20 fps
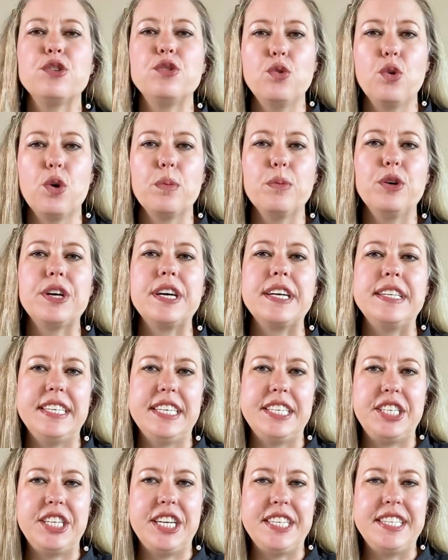normal
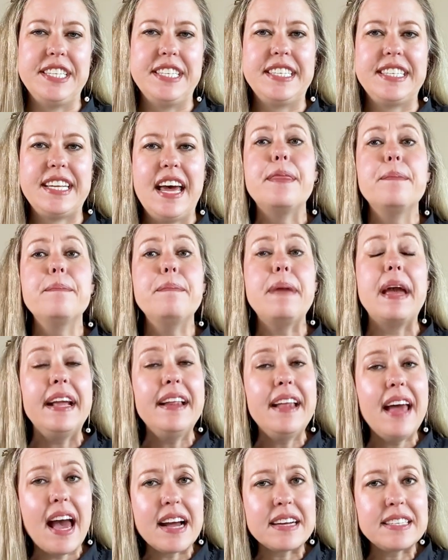conditions. The
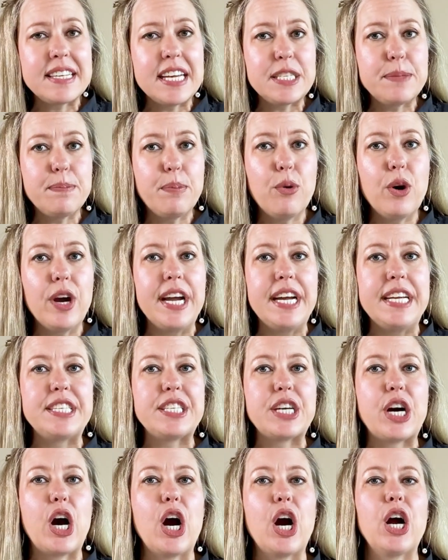main access
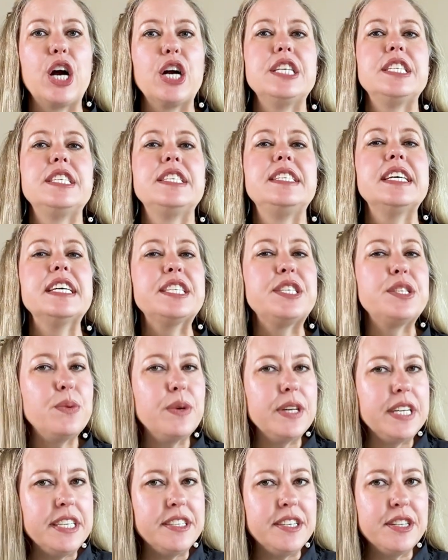points are
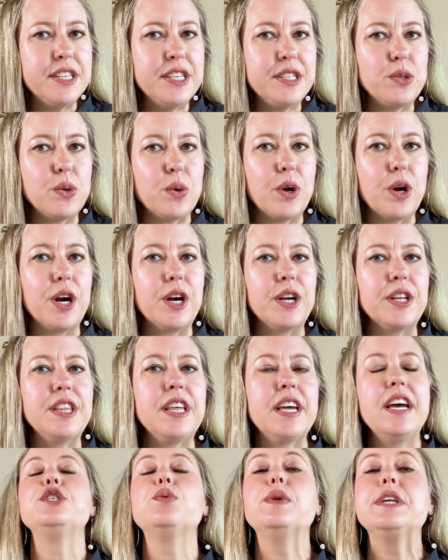620 to the north,
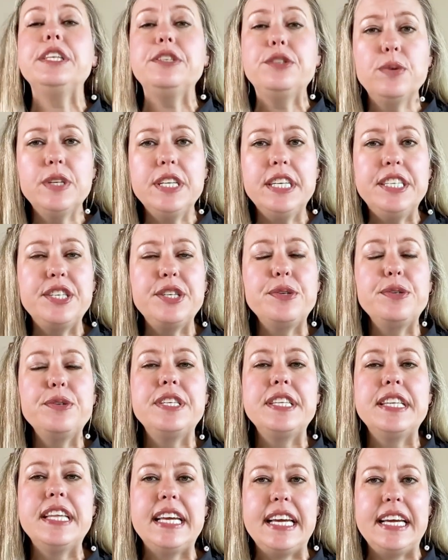2022
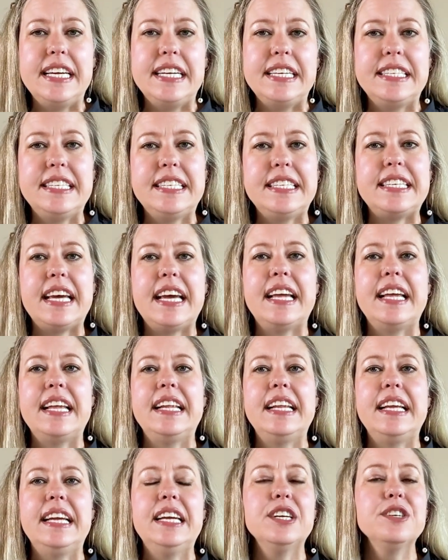to the east,
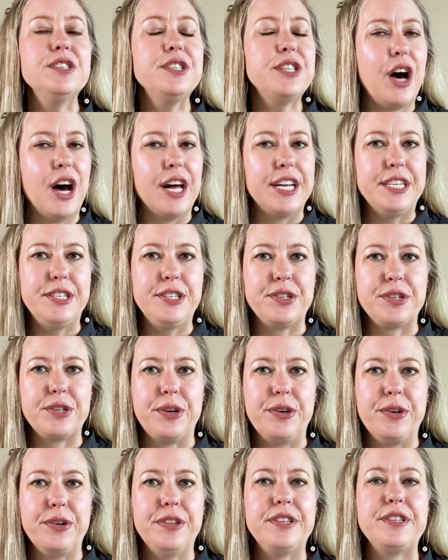and here's the honest
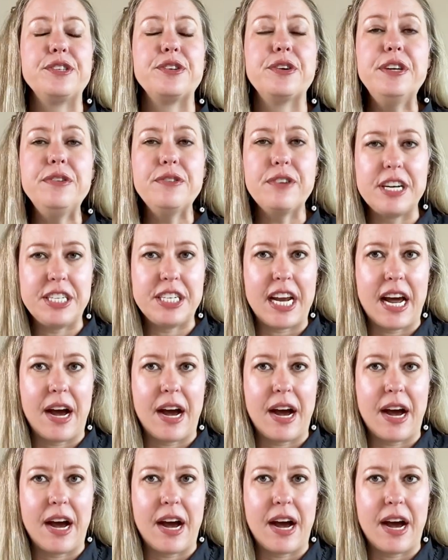truth. During rush